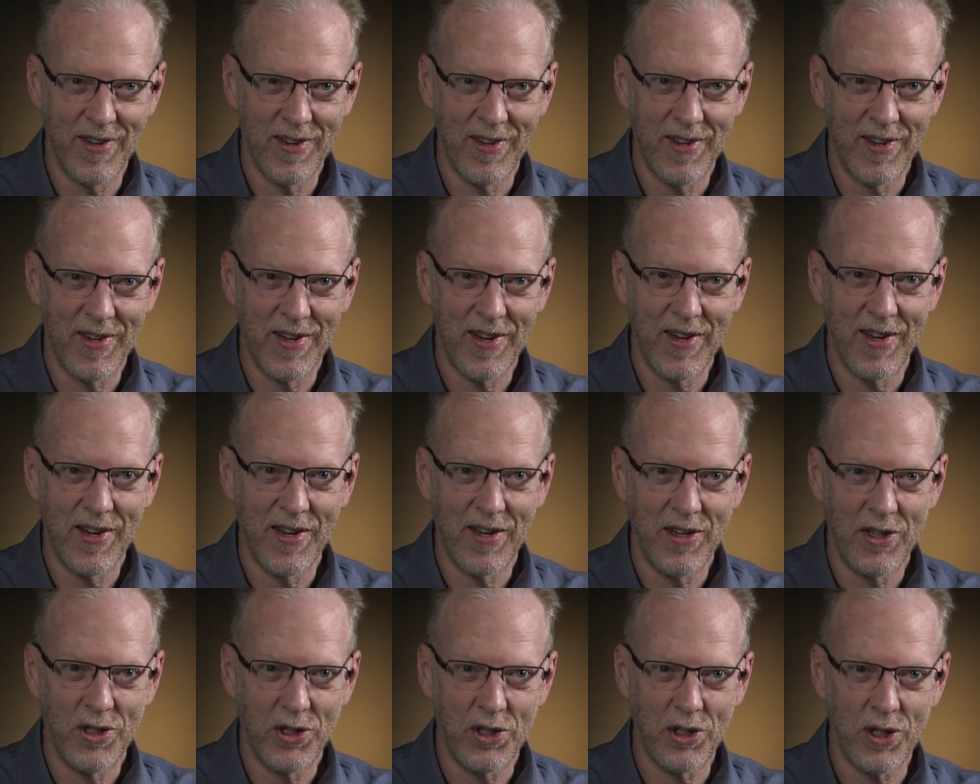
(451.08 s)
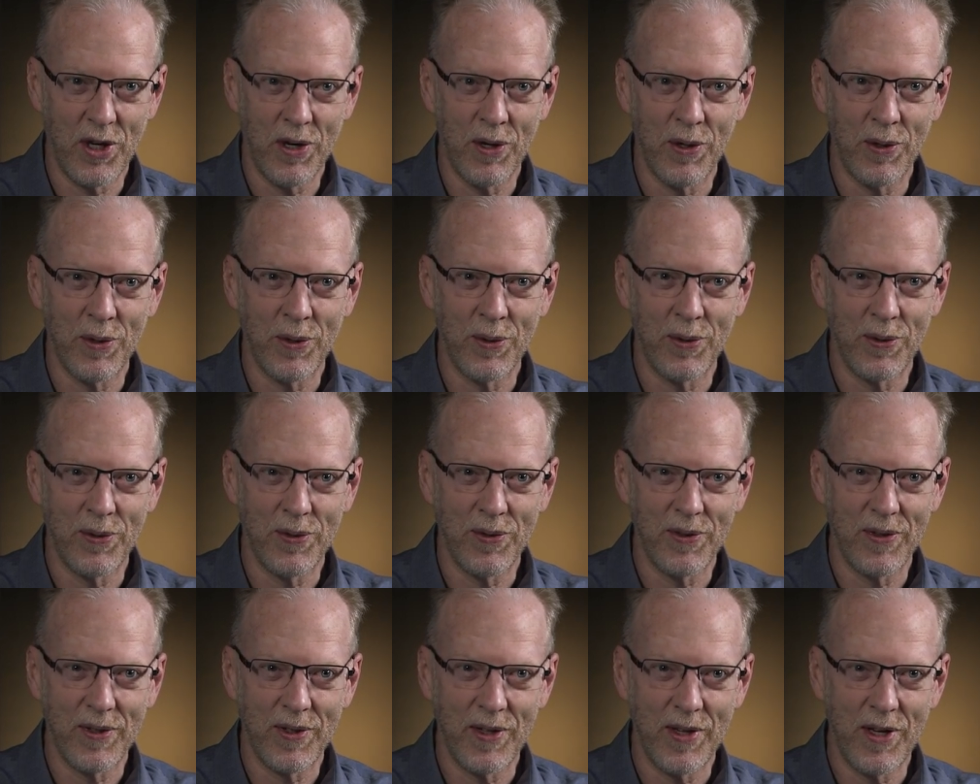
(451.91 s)
Right. So
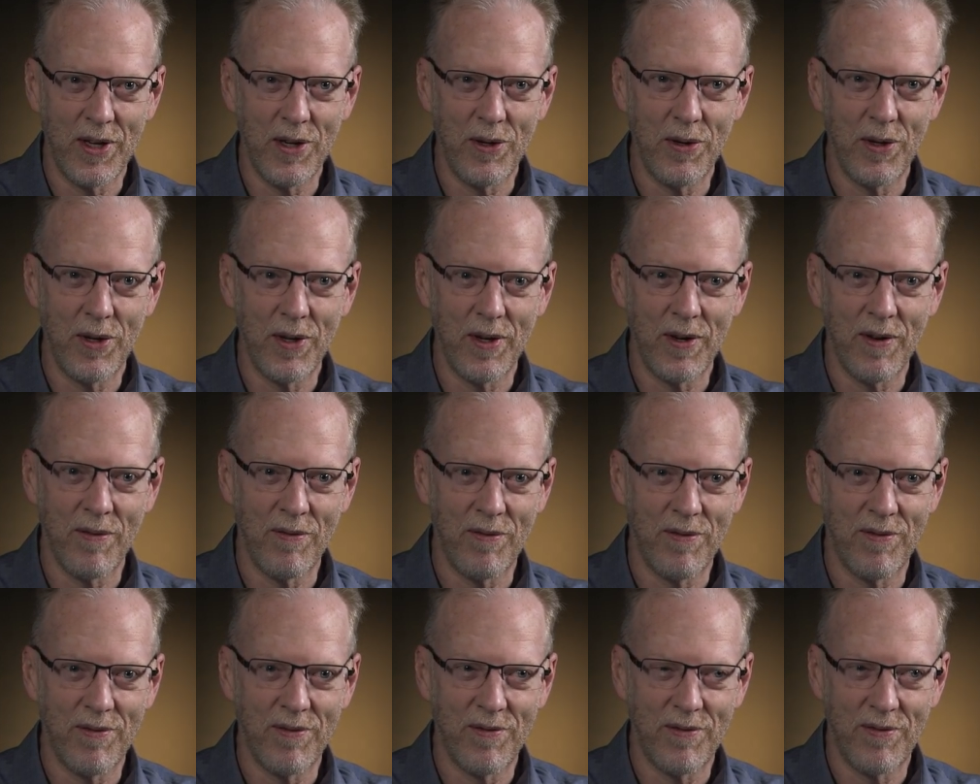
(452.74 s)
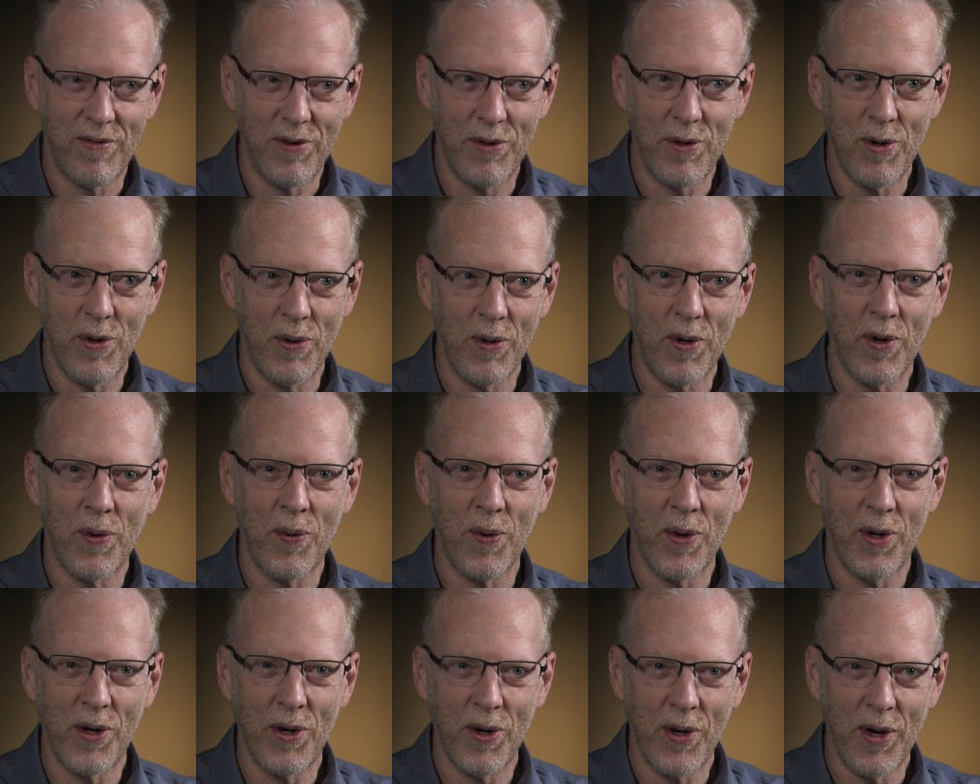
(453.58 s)
you, if you don't know
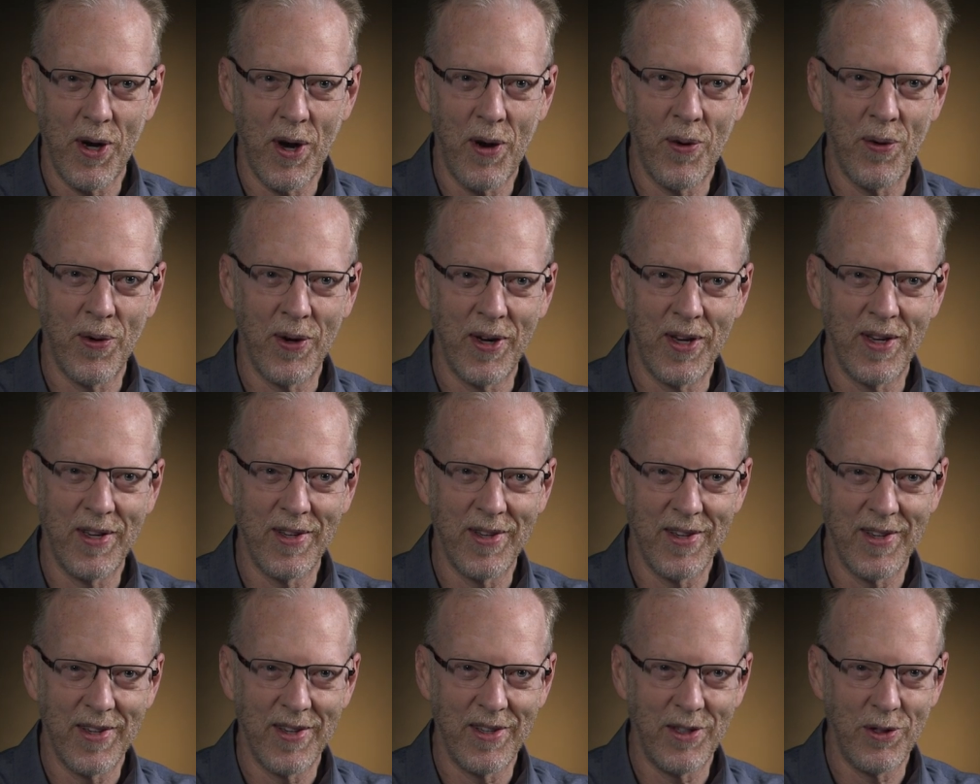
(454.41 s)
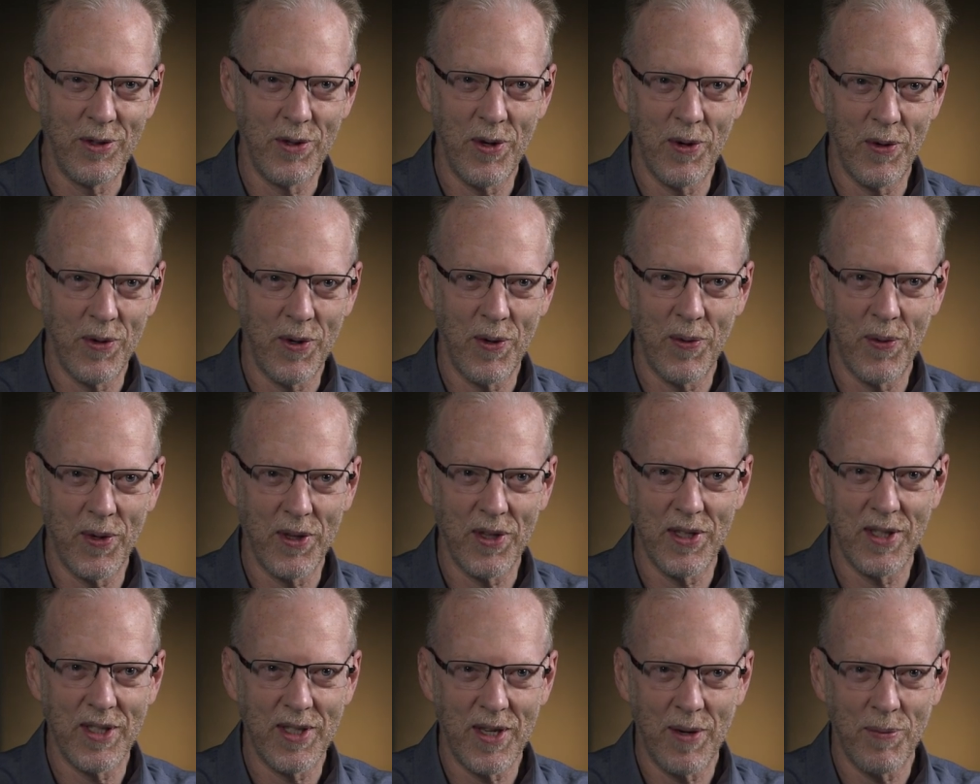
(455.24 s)
where you're going and you don't know what
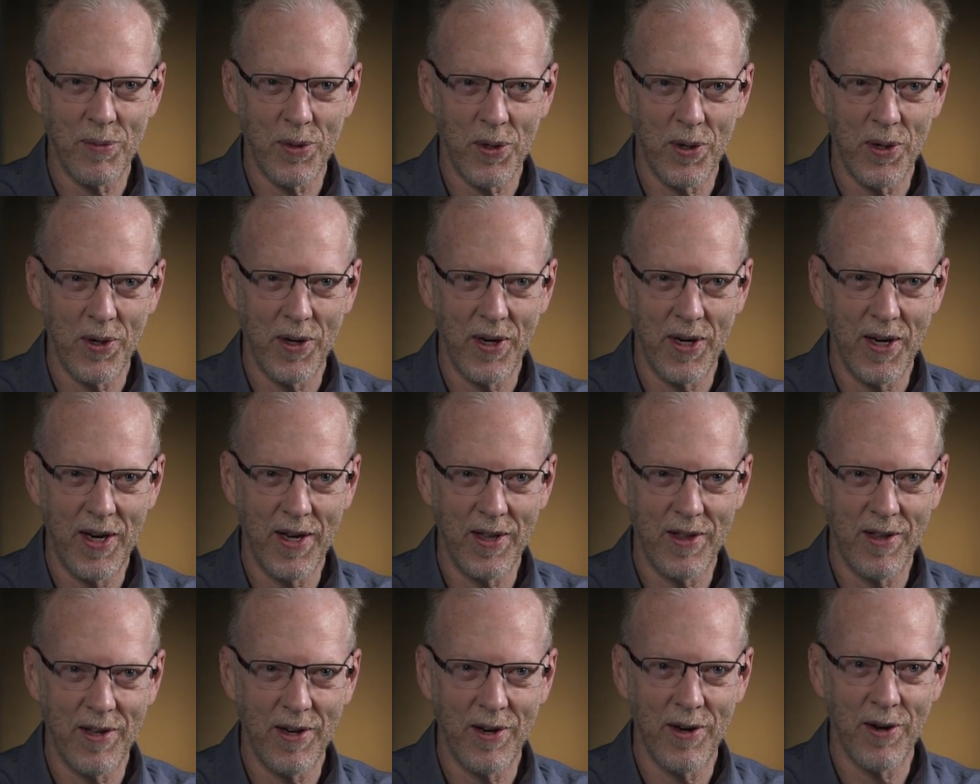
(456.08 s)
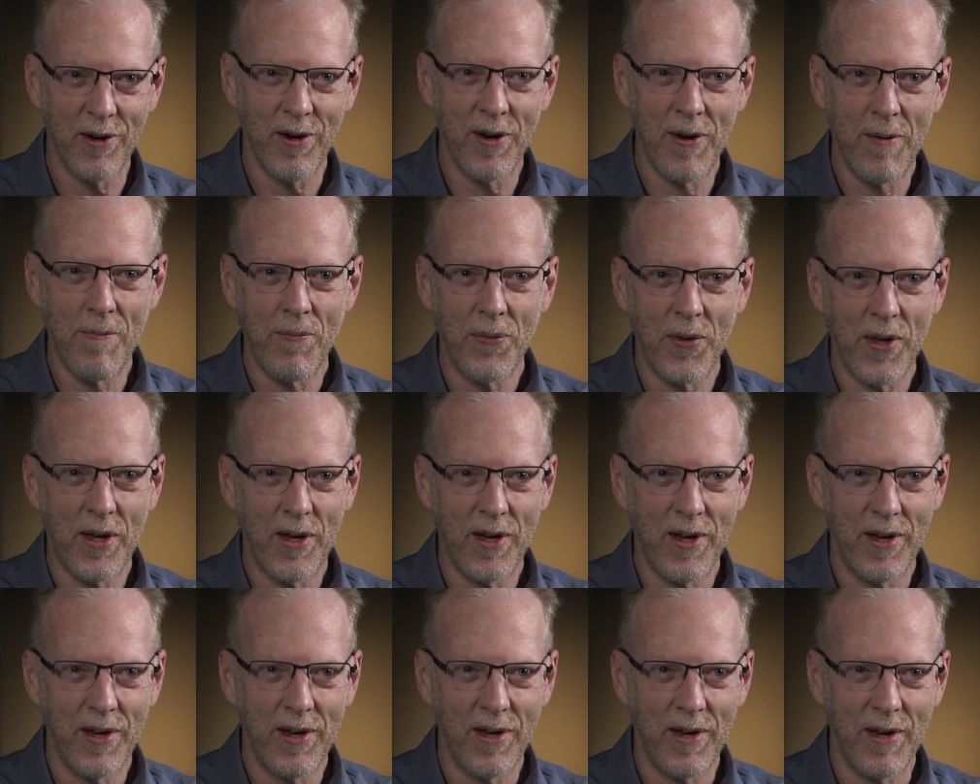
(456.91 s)
the steps are going to get there,
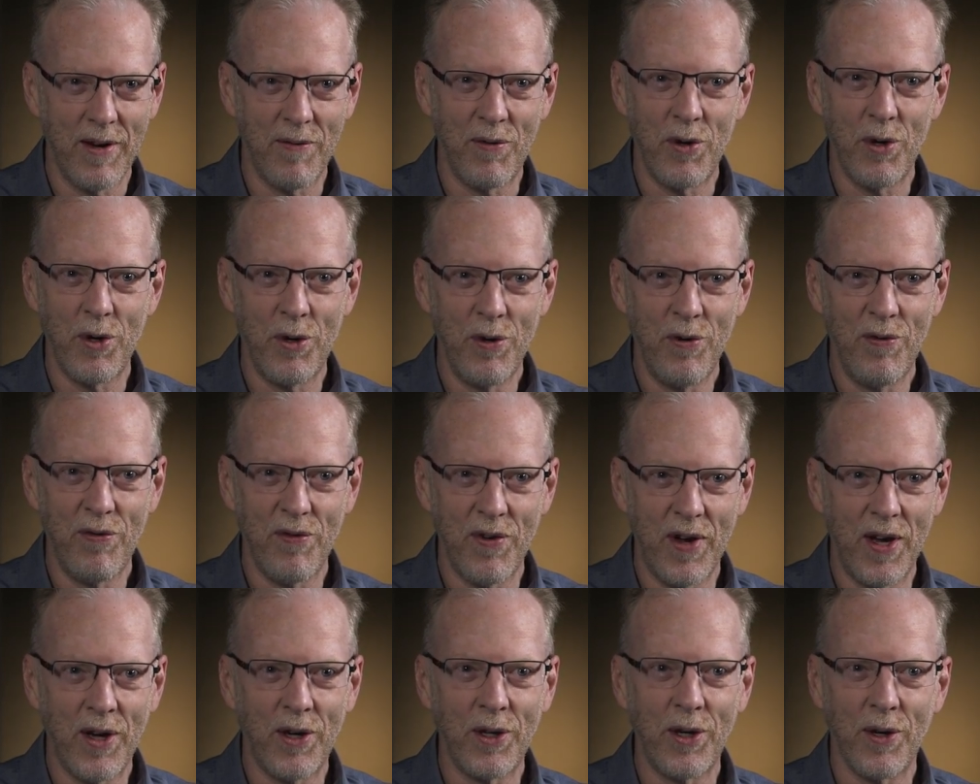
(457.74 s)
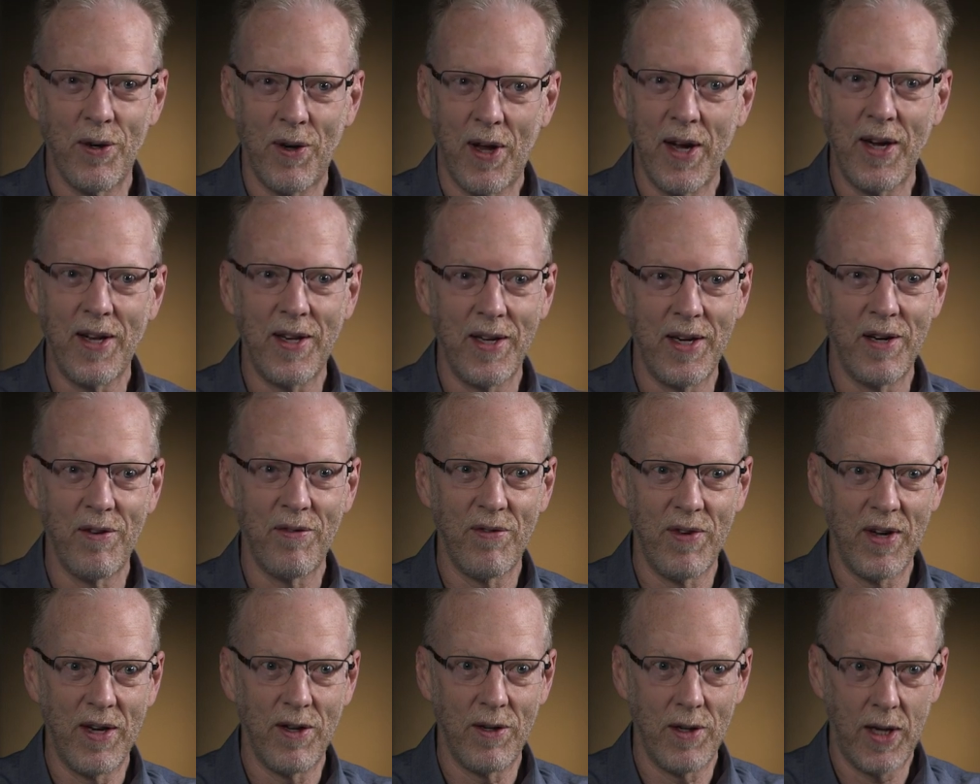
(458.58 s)
if you do fail, you're likely to
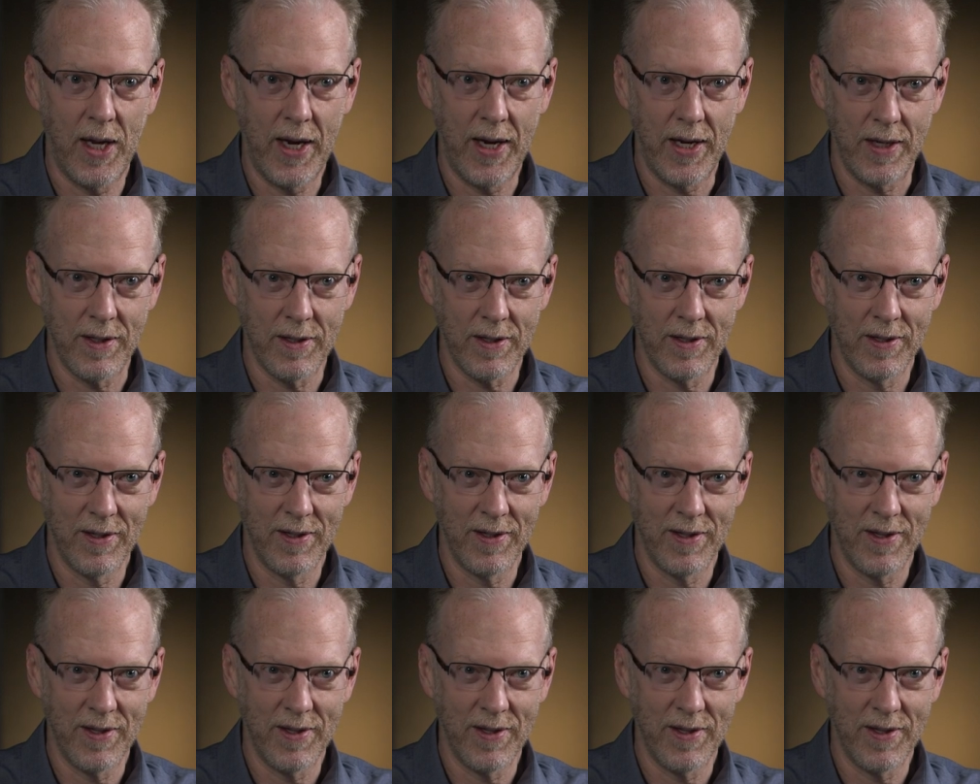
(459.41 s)
fail late